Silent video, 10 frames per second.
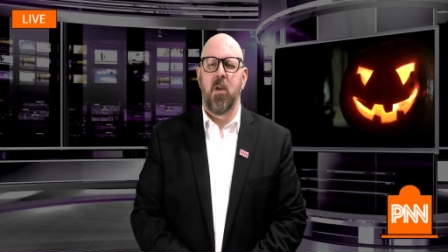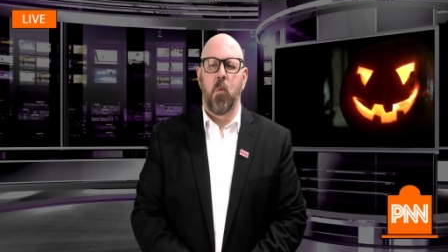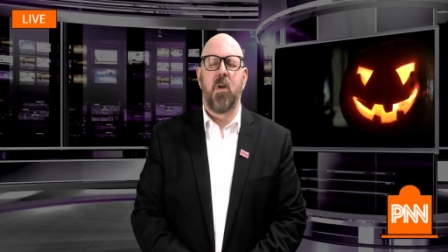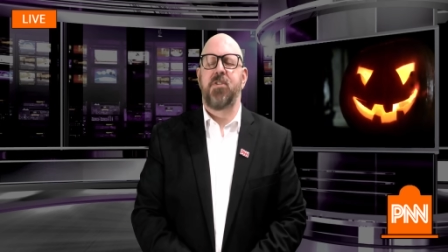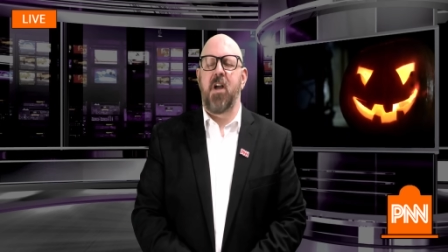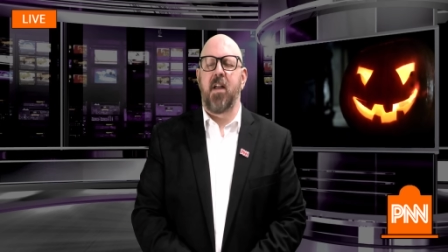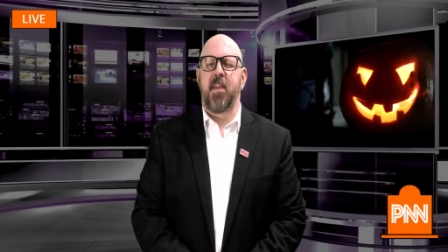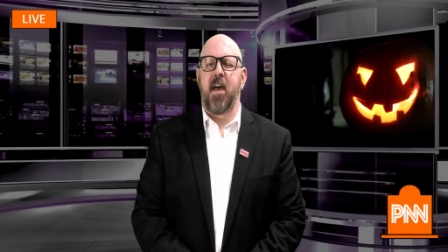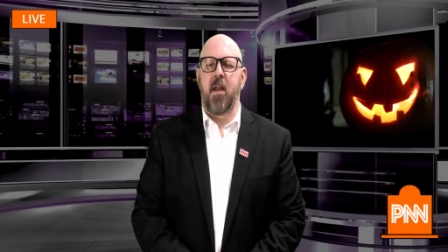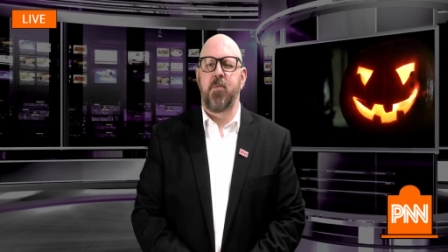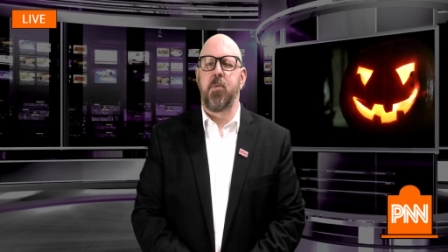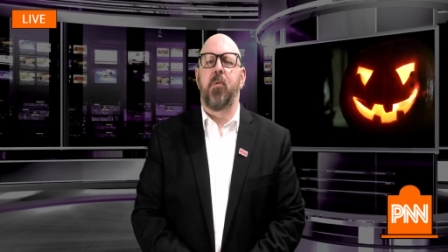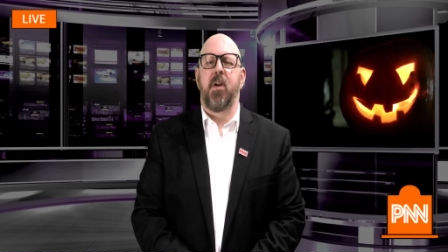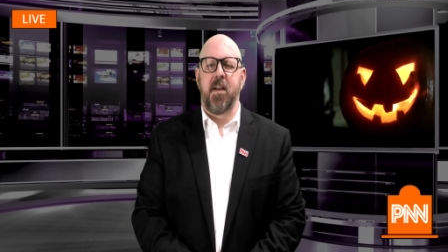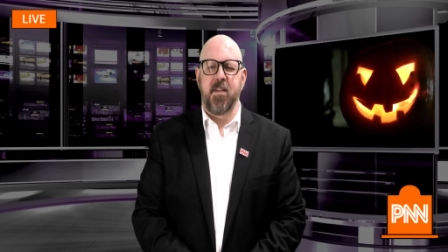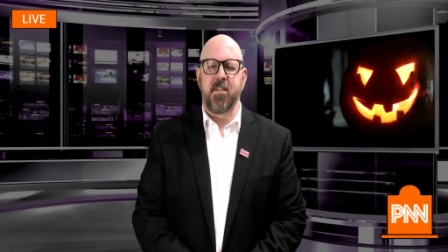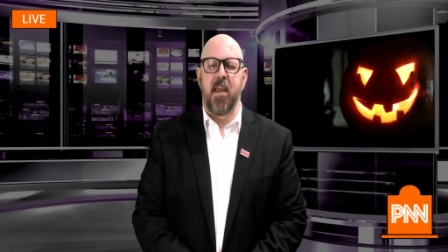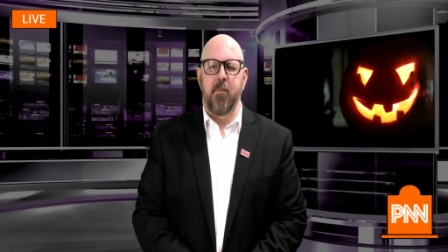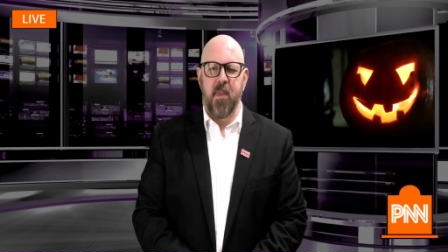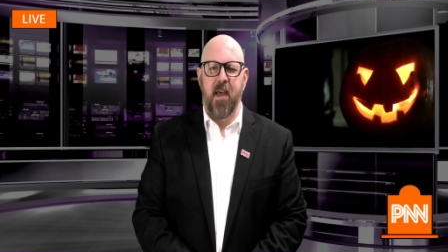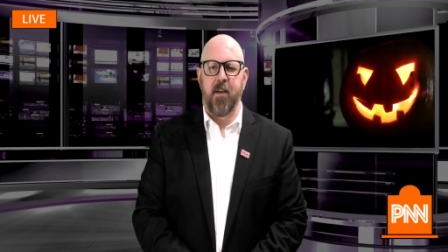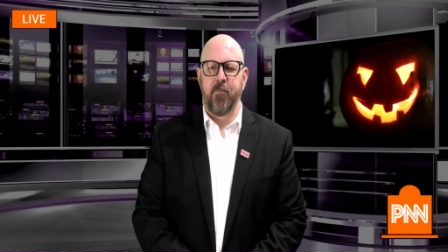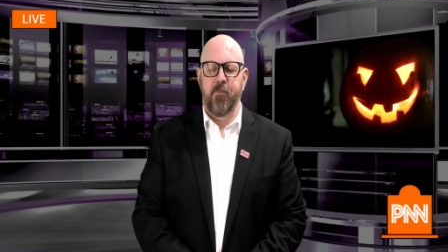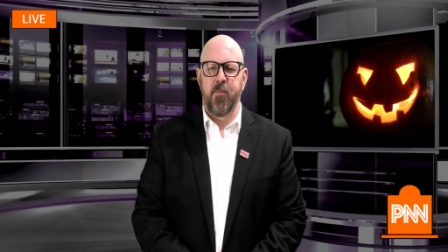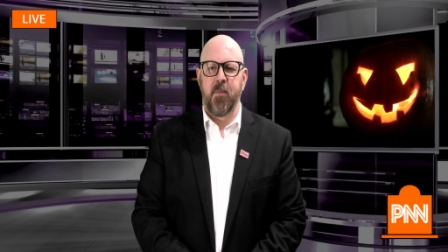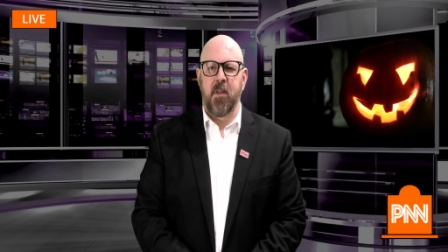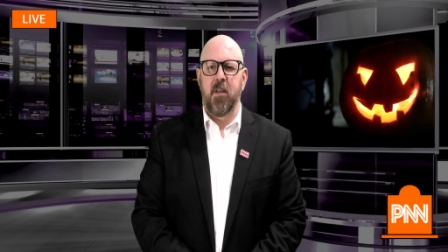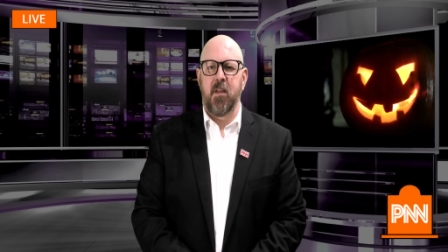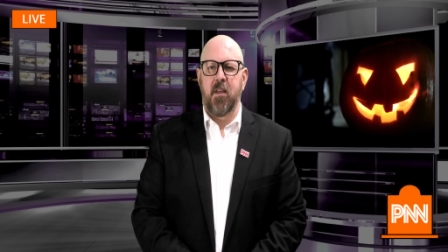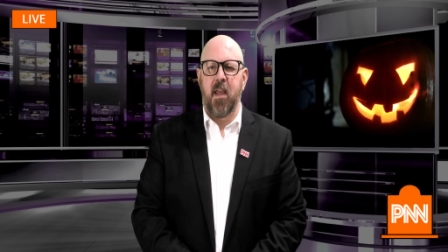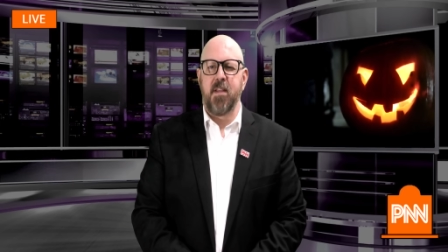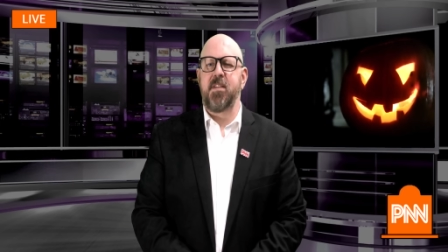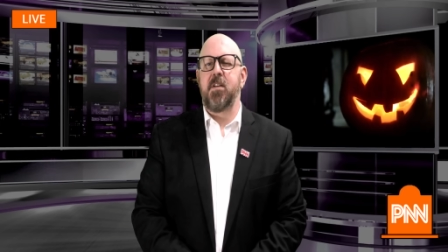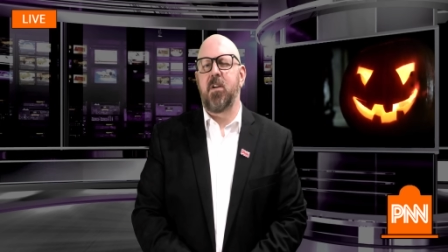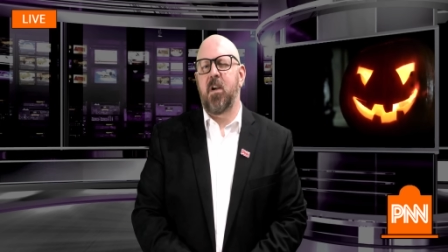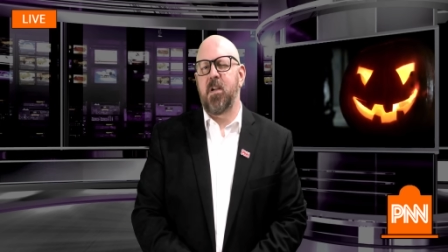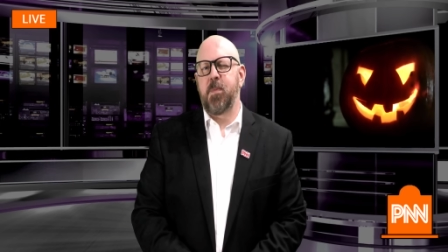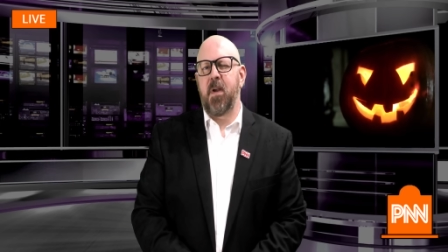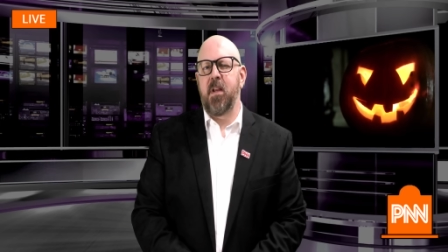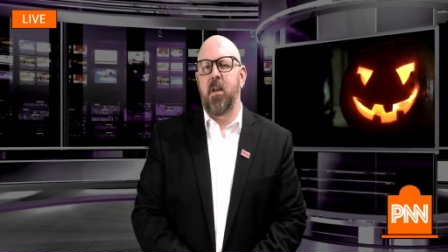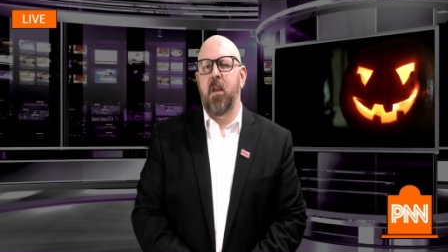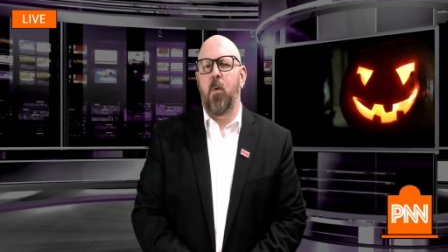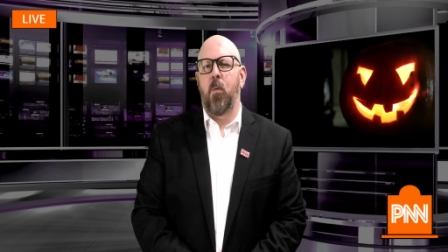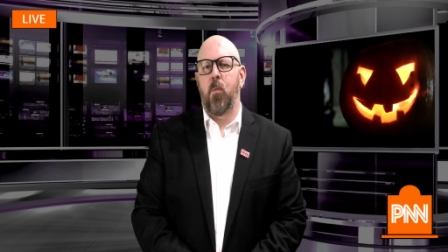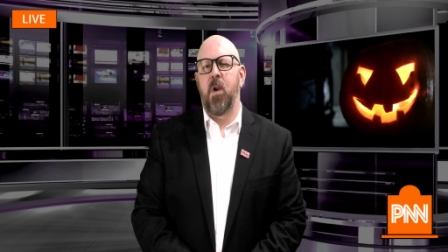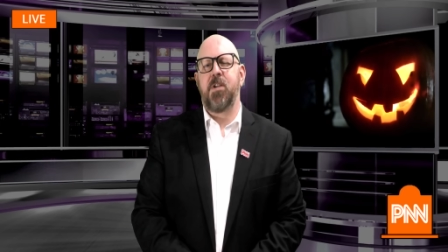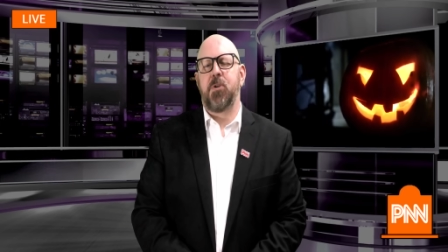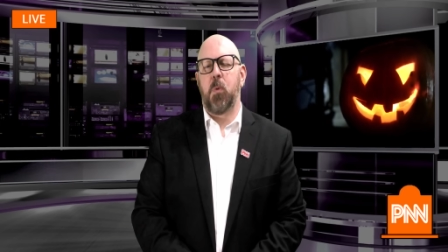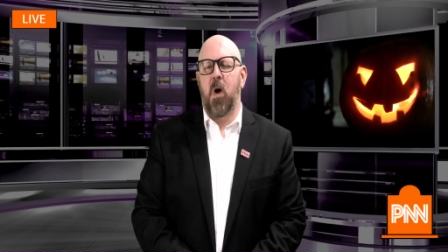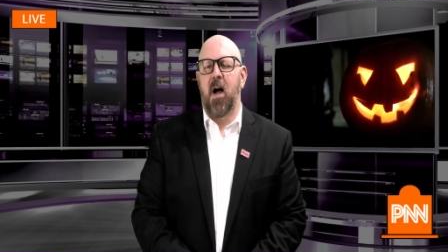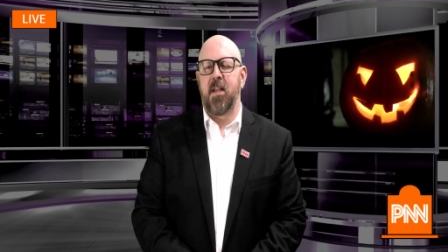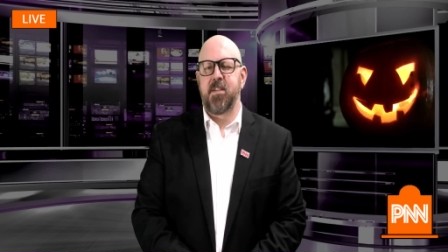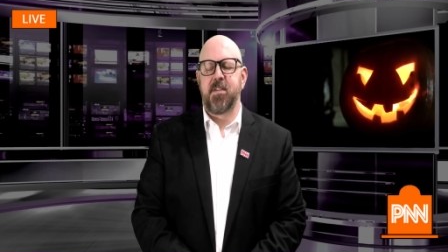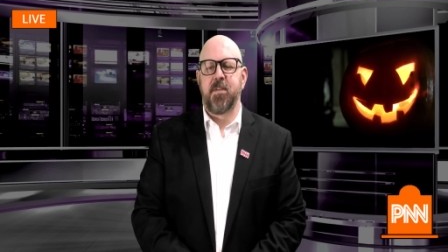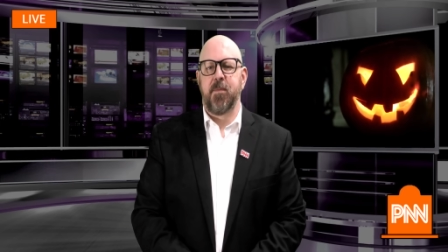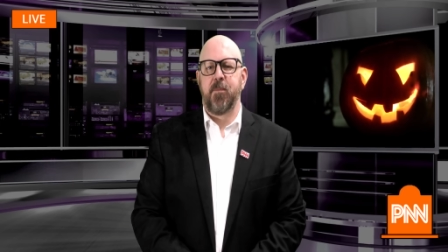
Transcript: We'll chalk that up to brain escape then. And senior correspondent Rachel Watts.